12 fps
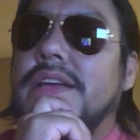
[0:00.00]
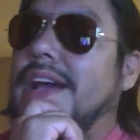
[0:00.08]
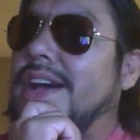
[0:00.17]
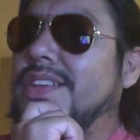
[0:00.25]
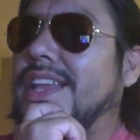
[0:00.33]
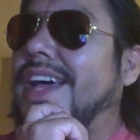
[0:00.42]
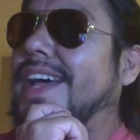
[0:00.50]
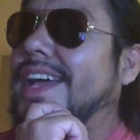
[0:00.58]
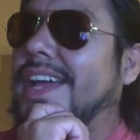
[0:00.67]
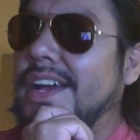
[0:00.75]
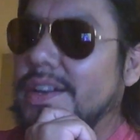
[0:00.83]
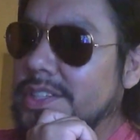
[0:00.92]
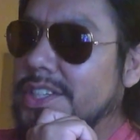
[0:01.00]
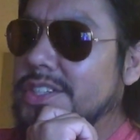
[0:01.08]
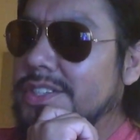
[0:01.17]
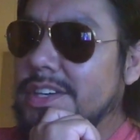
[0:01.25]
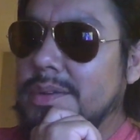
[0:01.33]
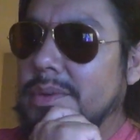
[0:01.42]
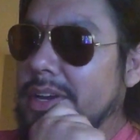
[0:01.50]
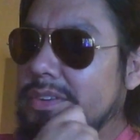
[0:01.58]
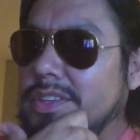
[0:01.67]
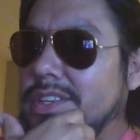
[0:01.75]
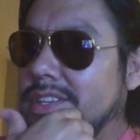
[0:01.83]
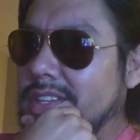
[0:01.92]
how the hell did you come
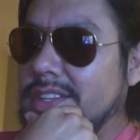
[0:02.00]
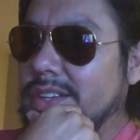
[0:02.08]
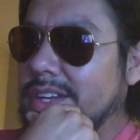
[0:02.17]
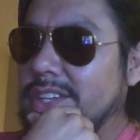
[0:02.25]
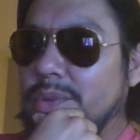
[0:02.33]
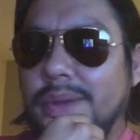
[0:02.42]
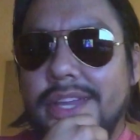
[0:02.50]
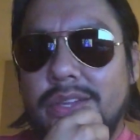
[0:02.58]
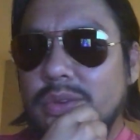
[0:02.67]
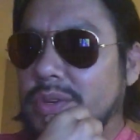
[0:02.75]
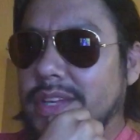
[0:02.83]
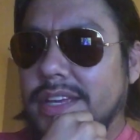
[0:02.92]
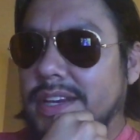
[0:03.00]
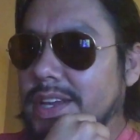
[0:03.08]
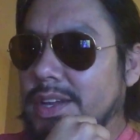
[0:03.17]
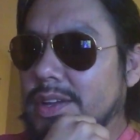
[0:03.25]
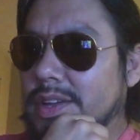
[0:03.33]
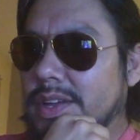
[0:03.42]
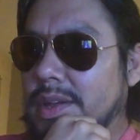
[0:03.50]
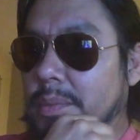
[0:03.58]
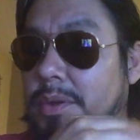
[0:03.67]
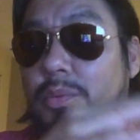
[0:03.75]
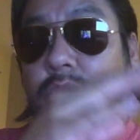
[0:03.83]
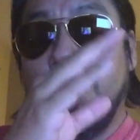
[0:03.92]
out looking the way you did? I
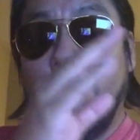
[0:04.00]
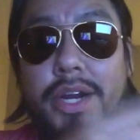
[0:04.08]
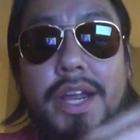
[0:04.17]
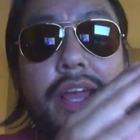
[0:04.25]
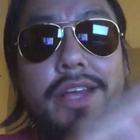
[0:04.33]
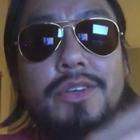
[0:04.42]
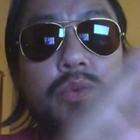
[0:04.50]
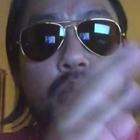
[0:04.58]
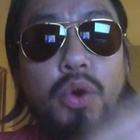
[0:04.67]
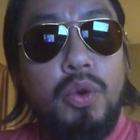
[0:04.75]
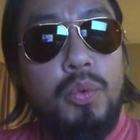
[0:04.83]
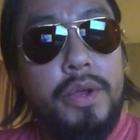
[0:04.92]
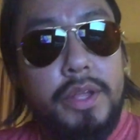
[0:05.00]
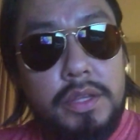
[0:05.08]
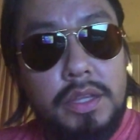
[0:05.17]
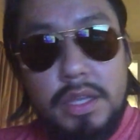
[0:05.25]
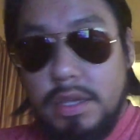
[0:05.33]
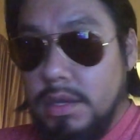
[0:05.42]
mean, with what I had to work with,